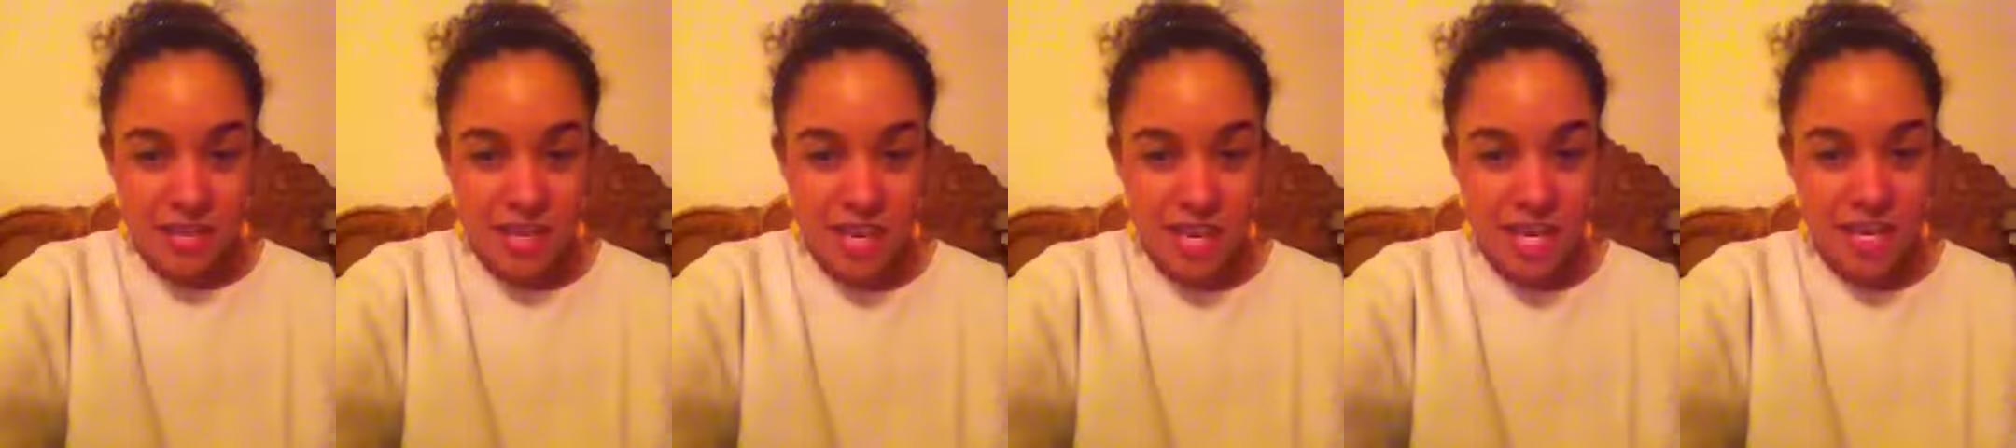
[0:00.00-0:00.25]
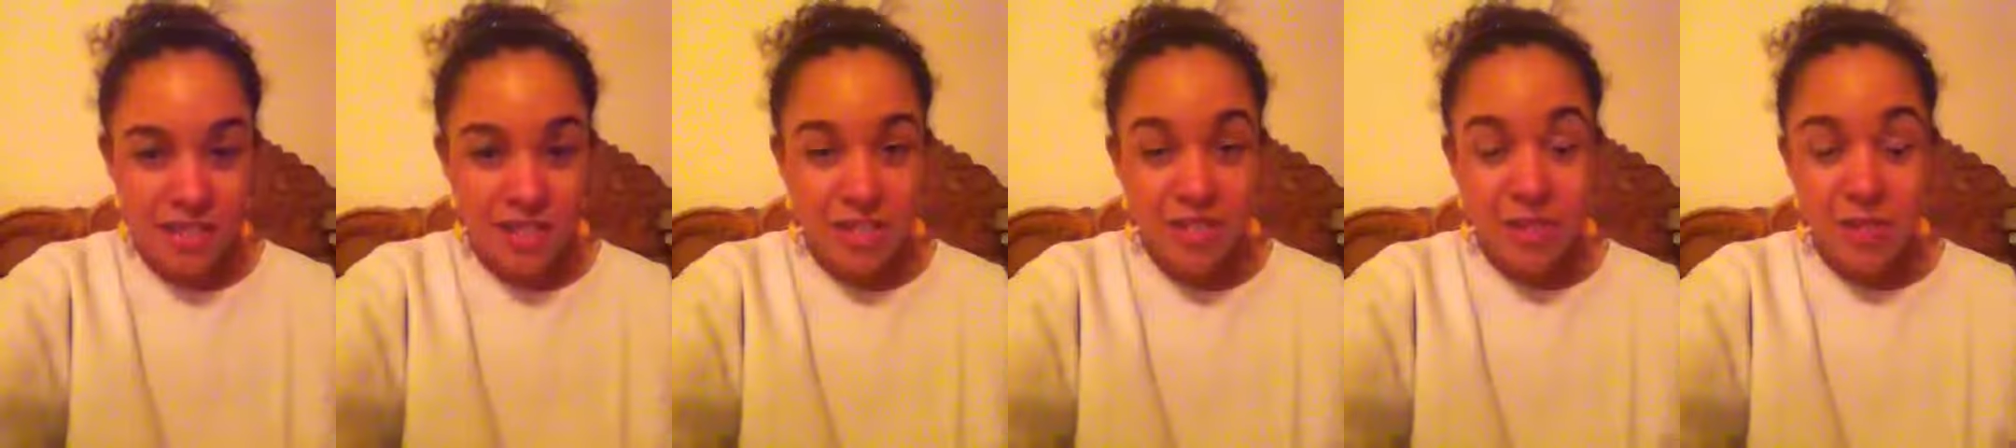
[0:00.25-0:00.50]

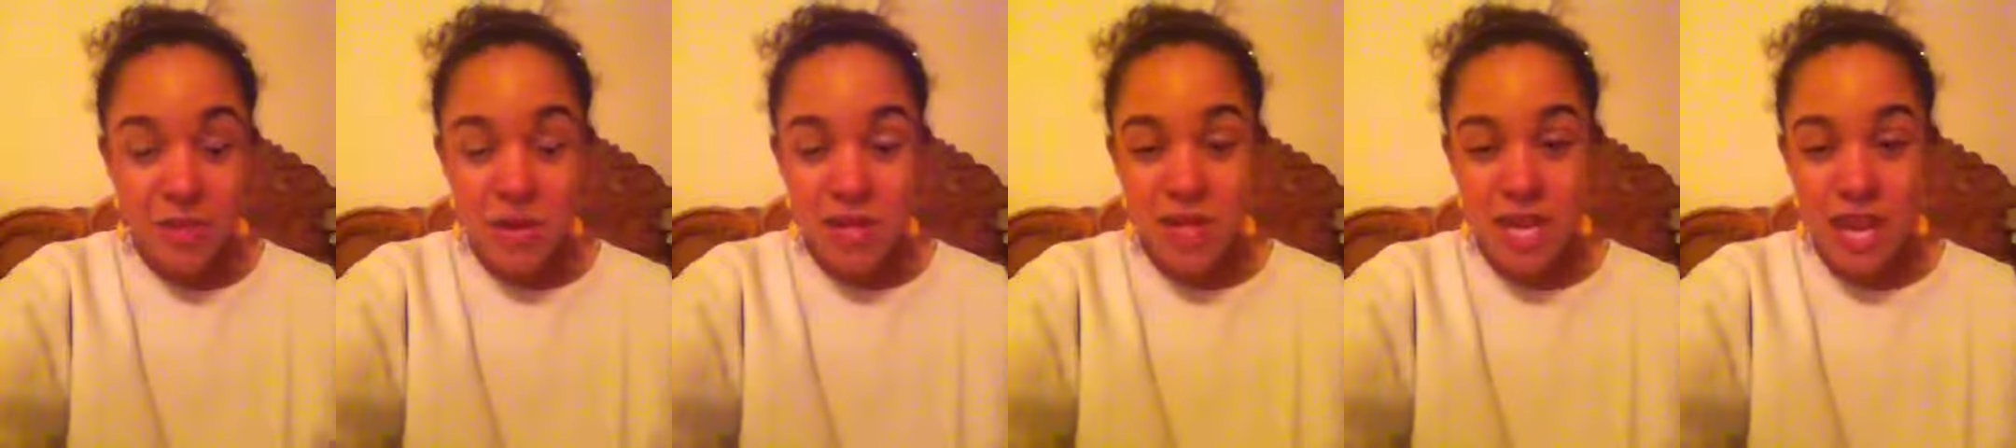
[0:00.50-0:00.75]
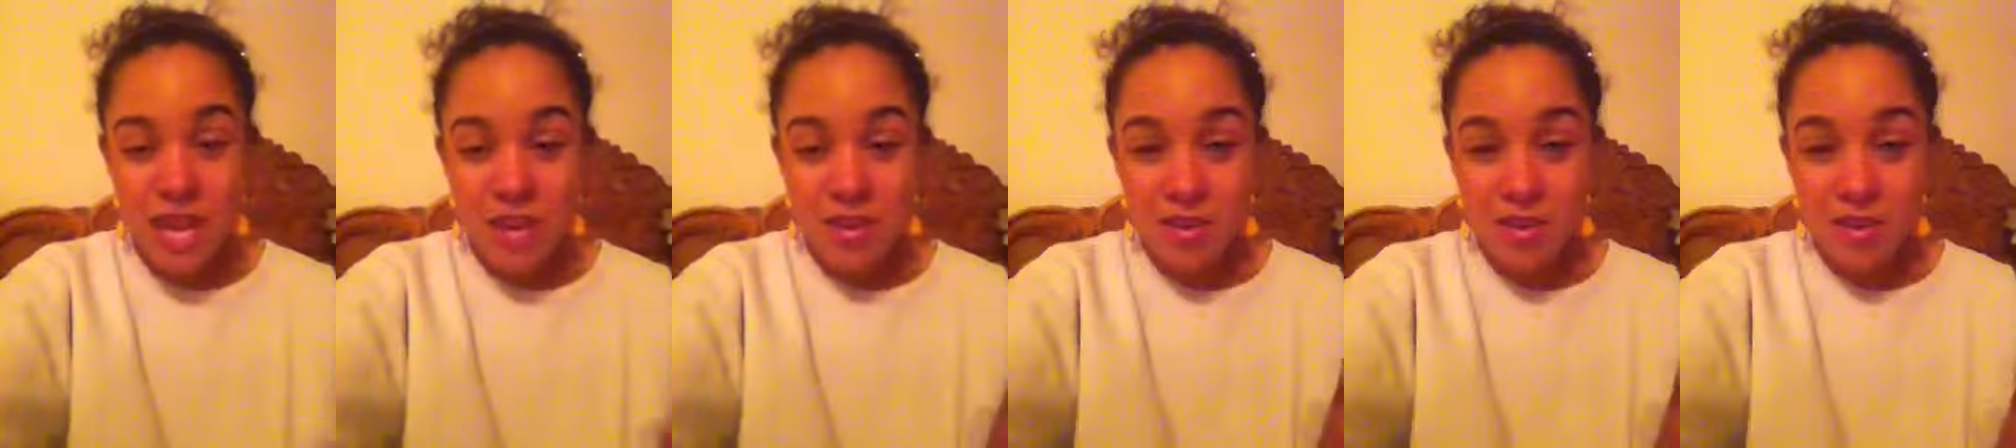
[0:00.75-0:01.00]
lashes
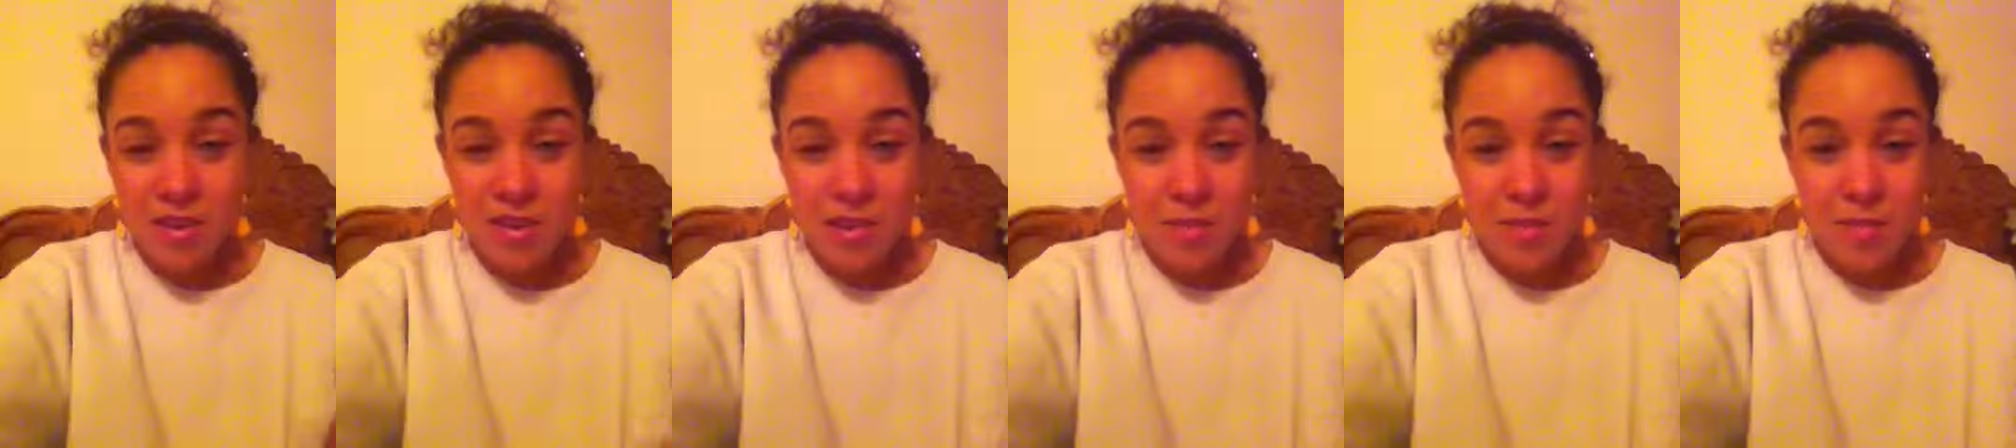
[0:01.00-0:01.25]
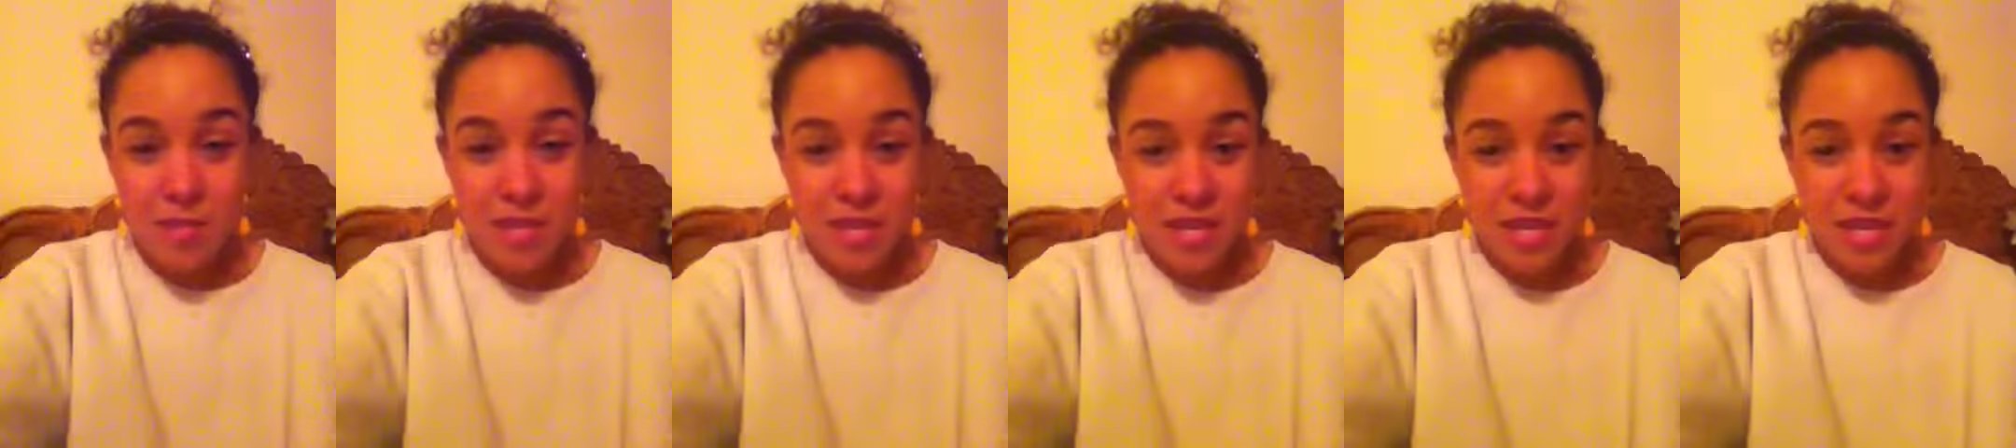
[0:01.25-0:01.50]
without
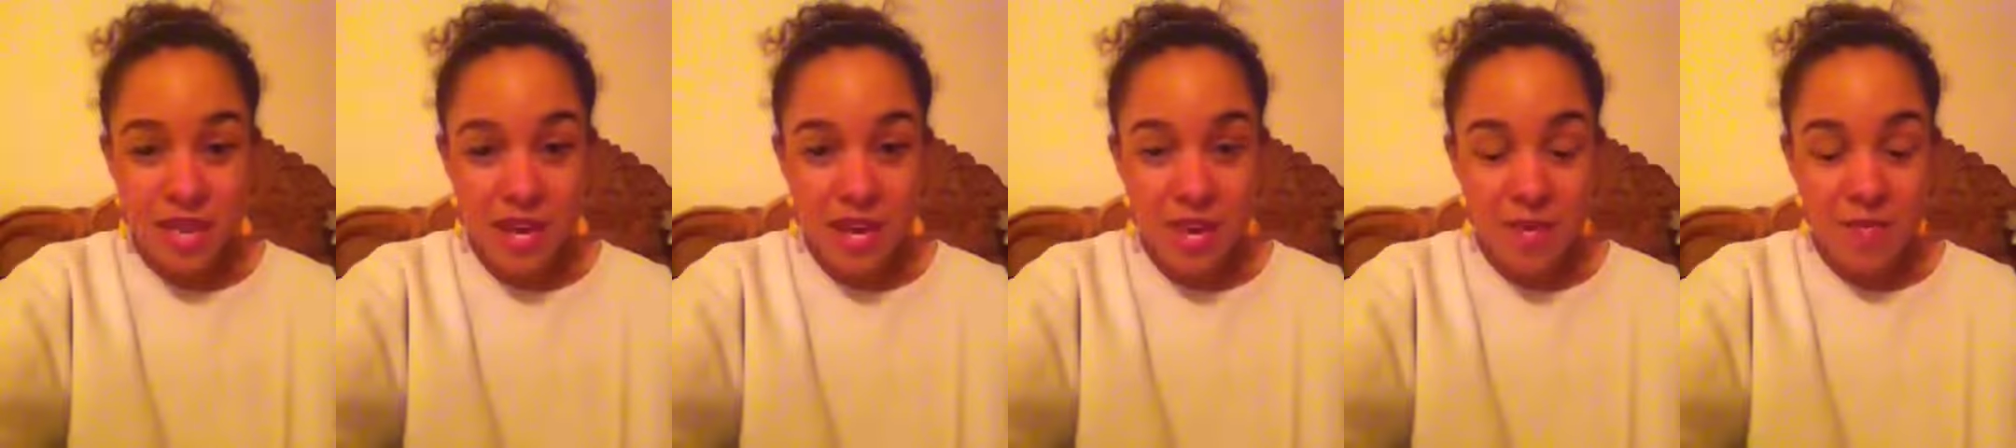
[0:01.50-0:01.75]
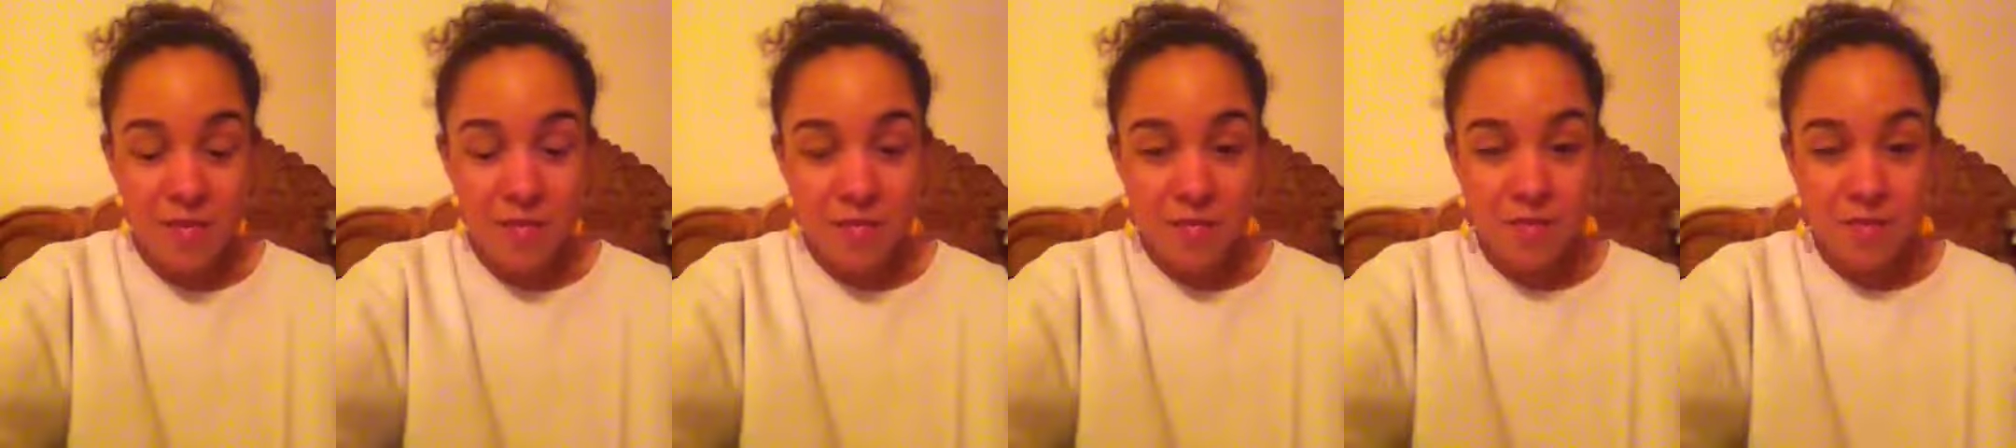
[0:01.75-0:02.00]
clumping that.